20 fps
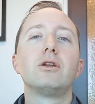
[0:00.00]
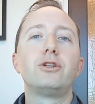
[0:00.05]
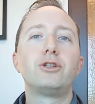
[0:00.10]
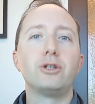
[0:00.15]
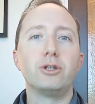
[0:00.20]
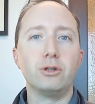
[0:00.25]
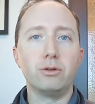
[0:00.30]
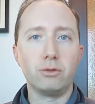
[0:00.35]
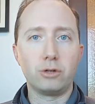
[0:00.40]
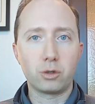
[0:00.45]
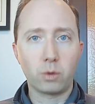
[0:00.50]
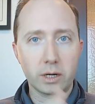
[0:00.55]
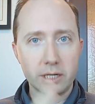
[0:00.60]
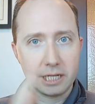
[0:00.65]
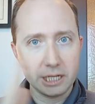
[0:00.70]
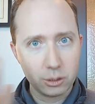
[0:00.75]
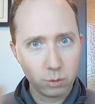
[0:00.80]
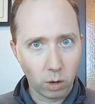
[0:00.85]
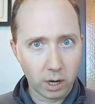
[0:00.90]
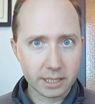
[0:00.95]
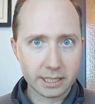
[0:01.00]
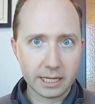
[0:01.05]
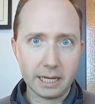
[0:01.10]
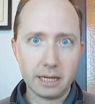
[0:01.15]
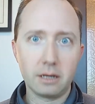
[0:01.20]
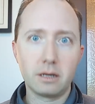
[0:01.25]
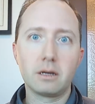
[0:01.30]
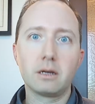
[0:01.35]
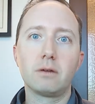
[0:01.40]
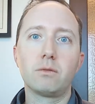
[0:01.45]
to
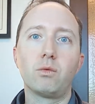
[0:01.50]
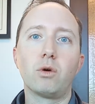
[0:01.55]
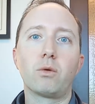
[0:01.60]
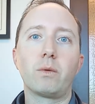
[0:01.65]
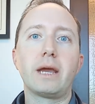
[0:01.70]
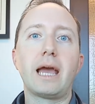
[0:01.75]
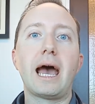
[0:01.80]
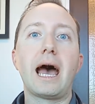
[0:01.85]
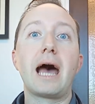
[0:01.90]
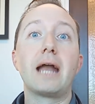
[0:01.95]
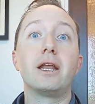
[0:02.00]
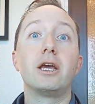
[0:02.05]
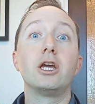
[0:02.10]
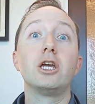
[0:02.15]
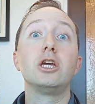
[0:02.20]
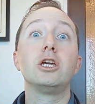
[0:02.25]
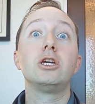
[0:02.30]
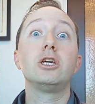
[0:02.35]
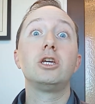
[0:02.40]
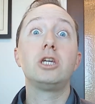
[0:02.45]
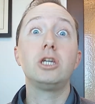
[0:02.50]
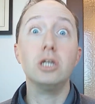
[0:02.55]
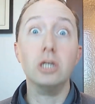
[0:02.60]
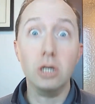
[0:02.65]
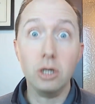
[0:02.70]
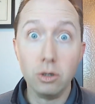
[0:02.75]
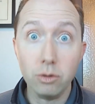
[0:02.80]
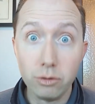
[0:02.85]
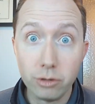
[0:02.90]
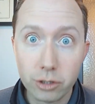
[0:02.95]
2020 where we had
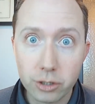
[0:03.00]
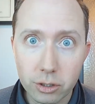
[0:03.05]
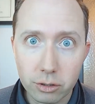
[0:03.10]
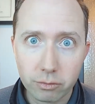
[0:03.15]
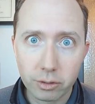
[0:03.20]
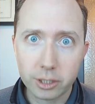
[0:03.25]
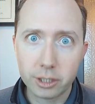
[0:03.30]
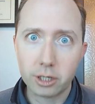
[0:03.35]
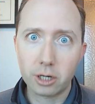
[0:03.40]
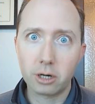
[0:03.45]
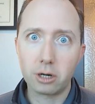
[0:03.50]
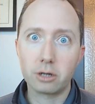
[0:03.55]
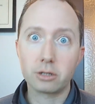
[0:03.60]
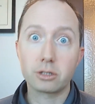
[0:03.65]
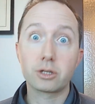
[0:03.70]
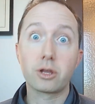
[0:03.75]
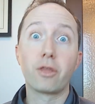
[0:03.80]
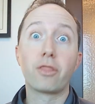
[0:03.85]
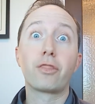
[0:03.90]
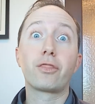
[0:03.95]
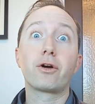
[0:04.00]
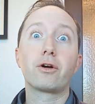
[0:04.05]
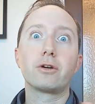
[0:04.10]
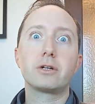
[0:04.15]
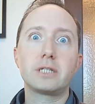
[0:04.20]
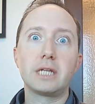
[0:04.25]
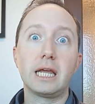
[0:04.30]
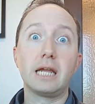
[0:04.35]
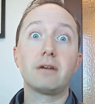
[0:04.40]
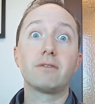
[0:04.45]
huge returns,
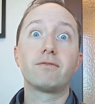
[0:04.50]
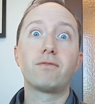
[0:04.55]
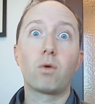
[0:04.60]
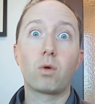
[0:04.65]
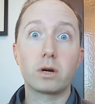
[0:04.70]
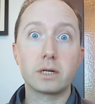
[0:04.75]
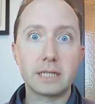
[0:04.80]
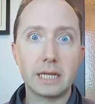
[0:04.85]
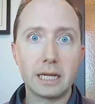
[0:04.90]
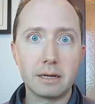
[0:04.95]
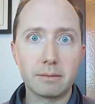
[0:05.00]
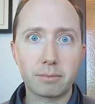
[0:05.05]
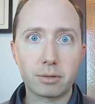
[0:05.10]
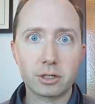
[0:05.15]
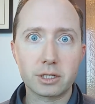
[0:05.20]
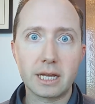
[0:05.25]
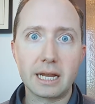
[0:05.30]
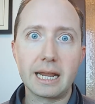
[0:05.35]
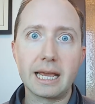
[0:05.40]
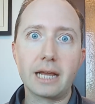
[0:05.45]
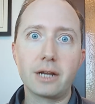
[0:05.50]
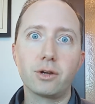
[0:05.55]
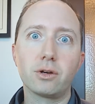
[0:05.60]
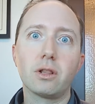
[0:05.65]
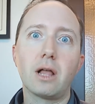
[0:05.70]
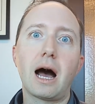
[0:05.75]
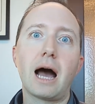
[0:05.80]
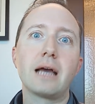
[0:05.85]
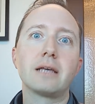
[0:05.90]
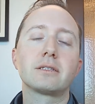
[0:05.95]
13, 14%
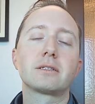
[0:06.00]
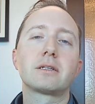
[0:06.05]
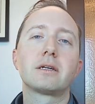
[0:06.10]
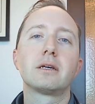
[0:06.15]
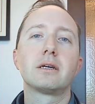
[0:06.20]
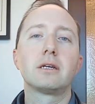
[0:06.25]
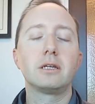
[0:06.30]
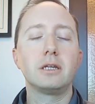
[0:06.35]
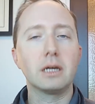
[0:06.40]
annualized.